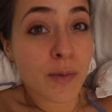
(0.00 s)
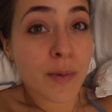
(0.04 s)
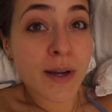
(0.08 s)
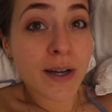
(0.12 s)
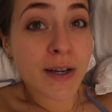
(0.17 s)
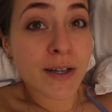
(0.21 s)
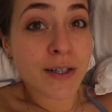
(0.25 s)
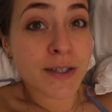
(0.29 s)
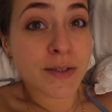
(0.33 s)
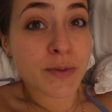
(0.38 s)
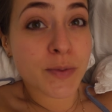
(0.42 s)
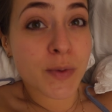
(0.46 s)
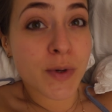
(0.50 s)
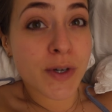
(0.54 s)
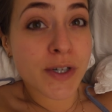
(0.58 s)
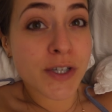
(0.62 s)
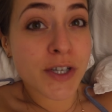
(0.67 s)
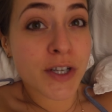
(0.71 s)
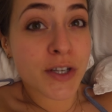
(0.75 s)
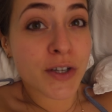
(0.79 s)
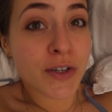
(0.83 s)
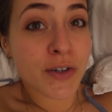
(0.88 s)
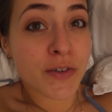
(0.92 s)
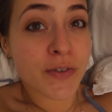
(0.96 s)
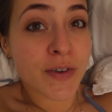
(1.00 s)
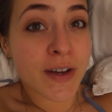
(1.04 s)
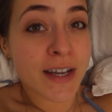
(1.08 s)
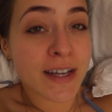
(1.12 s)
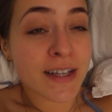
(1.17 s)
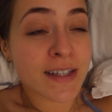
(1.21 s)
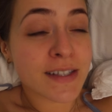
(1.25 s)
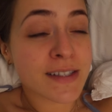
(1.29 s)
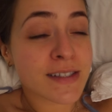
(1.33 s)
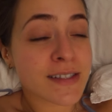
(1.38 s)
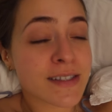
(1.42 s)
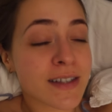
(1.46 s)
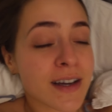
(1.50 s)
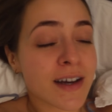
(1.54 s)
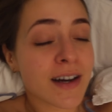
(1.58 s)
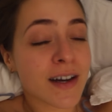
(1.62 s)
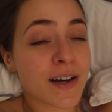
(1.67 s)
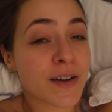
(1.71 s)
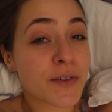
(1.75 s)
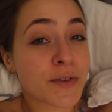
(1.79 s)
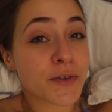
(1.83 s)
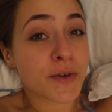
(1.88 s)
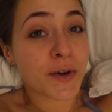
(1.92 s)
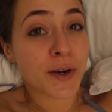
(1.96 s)
Oh my god, washing your face
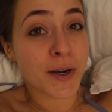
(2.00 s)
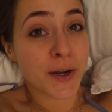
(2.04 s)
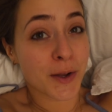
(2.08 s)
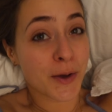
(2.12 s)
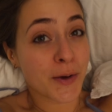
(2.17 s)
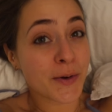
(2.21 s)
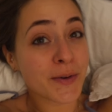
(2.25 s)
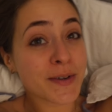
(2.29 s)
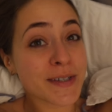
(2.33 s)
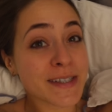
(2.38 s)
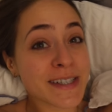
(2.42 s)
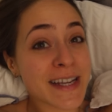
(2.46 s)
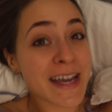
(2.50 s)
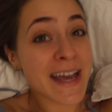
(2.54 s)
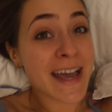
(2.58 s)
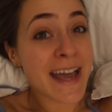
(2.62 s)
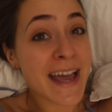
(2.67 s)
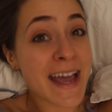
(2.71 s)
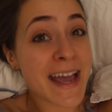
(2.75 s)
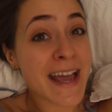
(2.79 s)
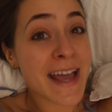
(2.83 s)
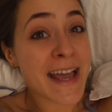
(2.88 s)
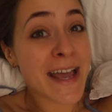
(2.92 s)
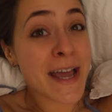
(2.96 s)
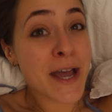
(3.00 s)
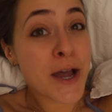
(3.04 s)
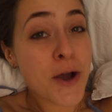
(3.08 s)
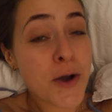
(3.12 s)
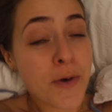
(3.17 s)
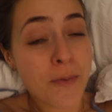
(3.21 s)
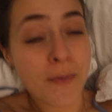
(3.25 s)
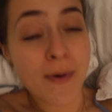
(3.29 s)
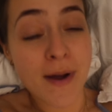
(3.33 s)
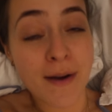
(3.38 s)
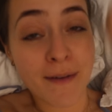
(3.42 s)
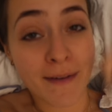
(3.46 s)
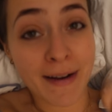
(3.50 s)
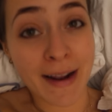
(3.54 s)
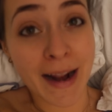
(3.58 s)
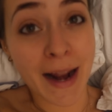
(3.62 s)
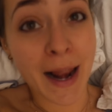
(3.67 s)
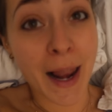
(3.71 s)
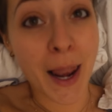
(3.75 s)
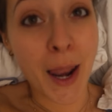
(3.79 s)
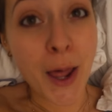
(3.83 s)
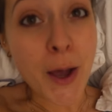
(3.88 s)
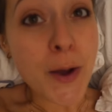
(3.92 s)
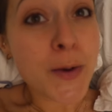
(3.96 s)
after a long day, wearing
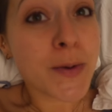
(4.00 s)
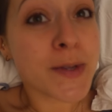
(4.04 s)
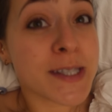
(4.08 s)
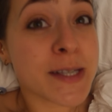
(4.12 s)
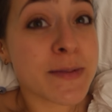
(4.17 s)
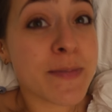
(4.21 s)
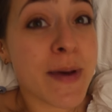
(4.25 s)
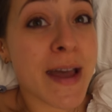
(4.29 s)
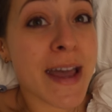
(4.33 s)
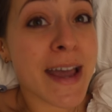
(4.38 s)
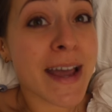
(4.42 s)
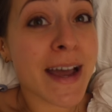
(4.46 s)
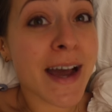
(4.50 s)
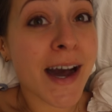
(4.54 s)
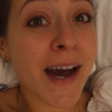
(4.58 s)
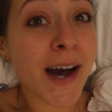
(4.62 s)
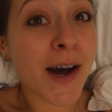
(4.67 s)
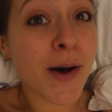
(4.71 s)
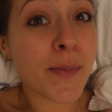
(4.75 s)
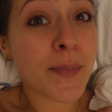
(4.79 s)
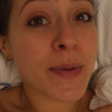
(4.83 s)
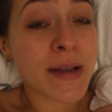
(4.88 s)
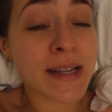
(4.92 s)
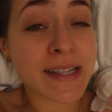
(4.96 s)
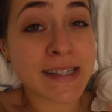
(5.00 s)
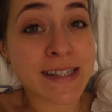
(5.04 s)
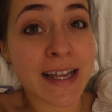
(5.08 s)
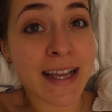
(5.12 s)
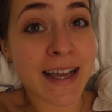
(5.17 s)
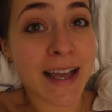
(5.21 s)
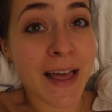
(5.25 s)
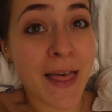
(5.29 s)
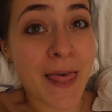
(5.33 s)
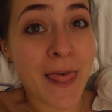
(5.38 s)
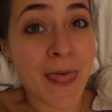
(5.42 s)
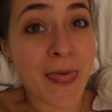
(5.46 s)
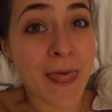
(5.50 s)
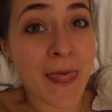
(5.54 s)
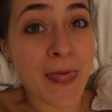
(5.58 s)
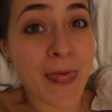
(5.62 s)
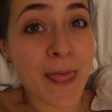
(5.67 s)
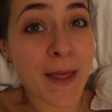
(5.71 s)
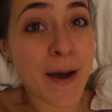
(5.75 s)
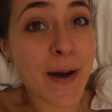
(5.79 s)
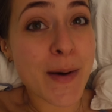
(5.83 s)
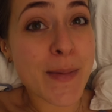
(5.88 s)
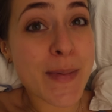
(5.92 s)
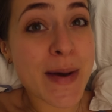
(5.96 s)
loads of makeup is like
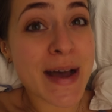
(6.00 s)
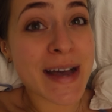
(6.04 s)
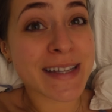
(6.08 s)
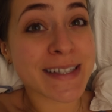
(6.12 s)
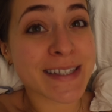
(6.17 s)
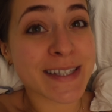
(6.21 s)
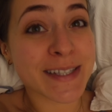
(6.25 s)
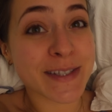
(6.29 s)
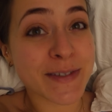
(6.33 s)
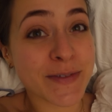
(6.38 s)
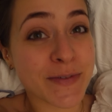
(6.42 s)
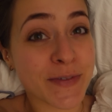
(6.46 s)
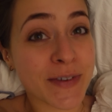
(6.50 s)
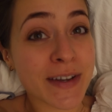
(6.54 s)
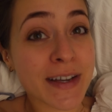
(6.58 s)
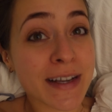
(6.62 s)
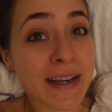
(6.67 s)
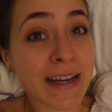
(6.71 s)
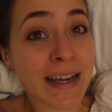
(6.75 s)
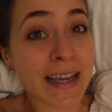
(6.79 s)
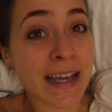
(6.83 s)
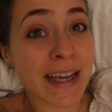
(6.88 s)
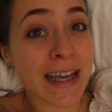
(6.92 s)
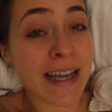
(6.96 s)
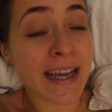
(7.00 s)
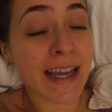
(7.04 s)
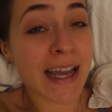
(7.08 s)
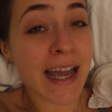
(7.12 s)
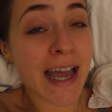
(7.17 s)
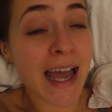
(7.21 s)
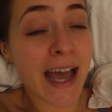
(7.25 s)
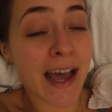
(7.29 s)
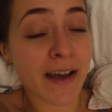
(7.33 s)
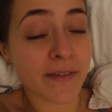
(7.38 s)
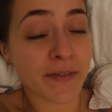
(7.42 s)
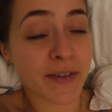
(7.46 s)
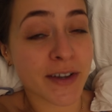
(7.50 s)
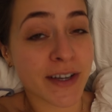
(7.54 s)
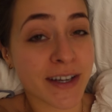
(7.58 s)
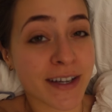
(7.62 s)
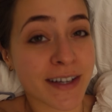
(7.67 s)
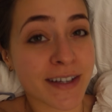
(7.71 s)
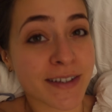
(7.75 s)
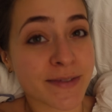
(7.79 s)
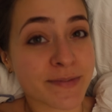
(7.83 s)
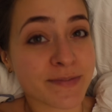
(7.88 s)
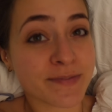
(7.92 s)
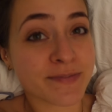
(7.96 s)
the best feeling
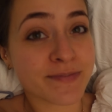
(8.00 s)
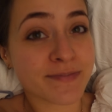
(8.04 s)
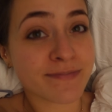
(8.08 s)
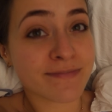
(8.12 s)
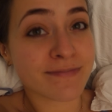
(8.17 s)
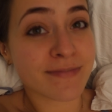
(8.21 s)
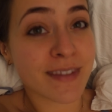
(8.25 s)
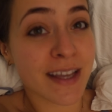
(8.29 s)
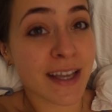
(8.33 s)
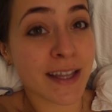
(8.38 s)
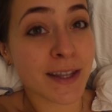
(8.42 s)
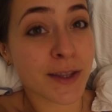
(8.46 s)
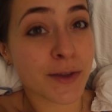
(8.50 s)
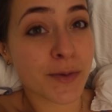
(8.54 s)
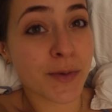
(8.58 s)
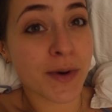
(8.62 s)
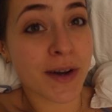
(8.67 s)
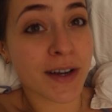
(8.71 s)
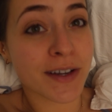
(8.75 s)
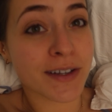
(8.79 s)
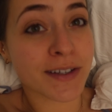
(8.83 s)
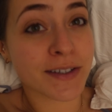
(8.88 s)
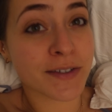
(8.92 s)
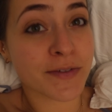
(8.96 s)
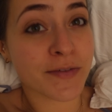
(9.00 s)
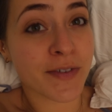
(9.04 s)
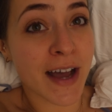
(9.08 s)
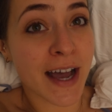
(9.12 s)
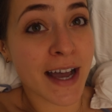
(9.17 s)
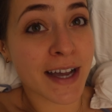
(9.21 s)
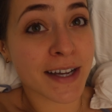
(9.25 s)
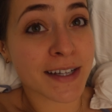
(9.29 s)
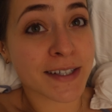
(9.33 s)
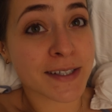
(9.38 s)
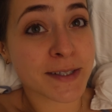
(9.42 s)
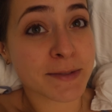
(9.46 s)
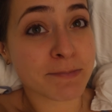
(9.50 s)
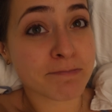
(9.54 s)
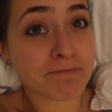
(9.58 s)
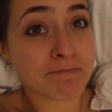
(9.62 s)
ever in the world. Fact.